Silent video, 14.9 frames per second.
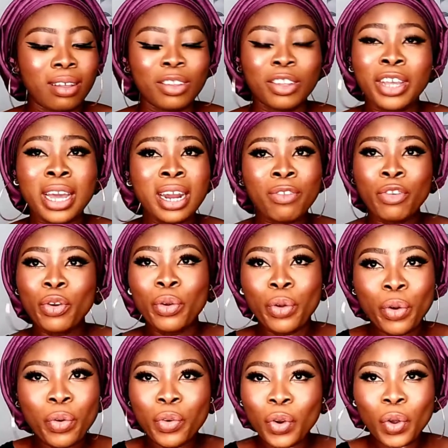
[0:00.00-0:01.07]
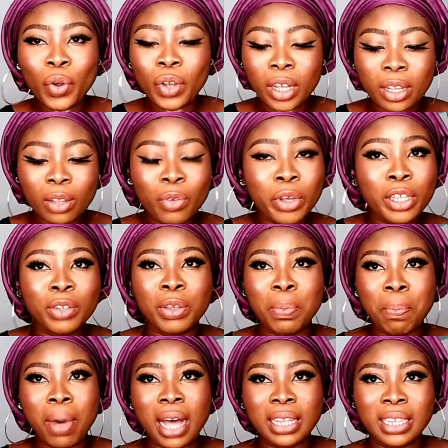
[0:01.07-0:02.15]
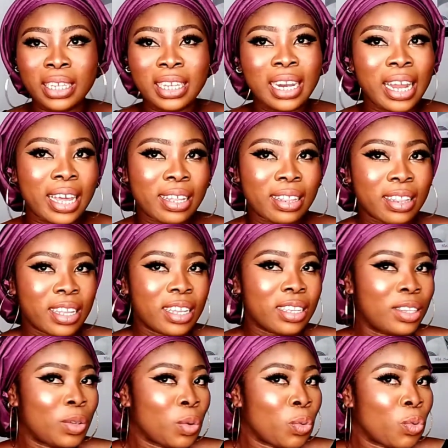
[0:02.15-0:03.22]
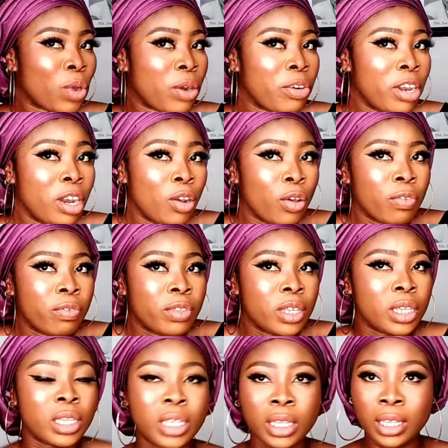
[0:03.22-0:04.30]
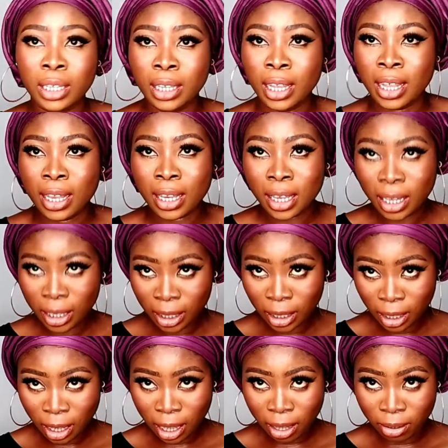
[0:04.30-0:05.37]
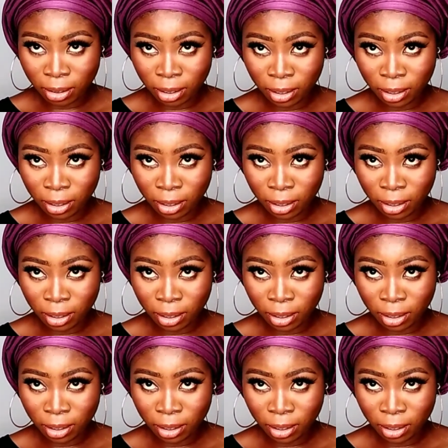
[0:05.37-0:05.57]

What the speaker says: can never go wrong going to a party like this. So I really love this style.